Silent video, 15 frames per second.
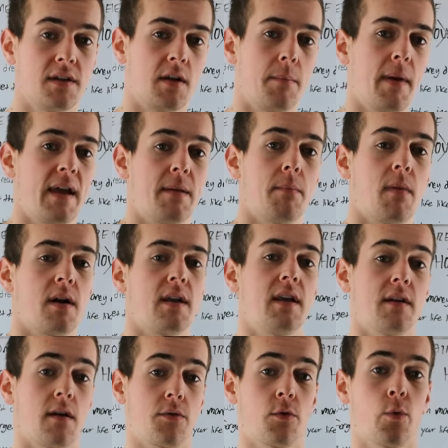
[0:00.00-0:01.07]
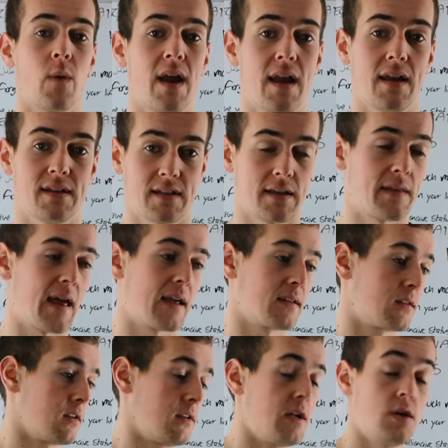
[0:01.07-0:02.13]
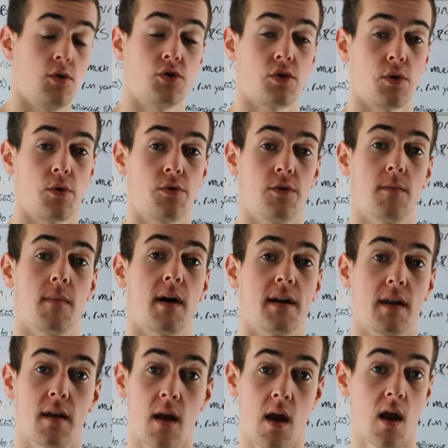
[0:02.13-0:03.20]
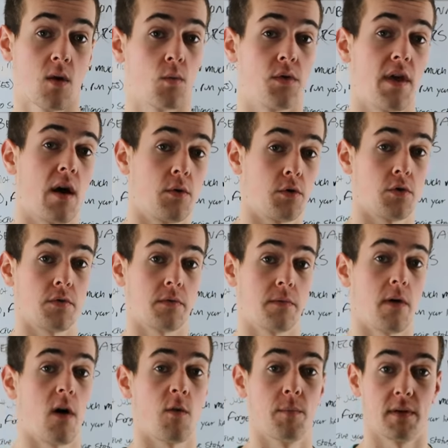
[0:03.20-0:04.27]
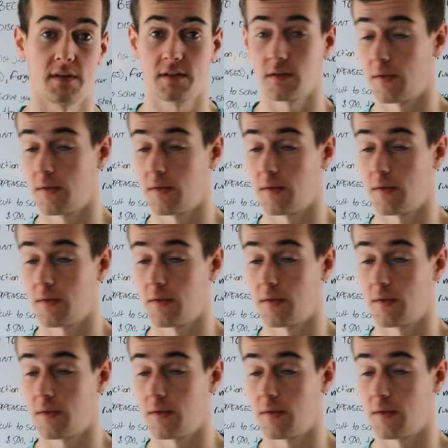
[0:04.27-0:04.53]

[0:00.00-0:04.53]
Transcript: to make money in other ways and that continues to earn you money without your involvement.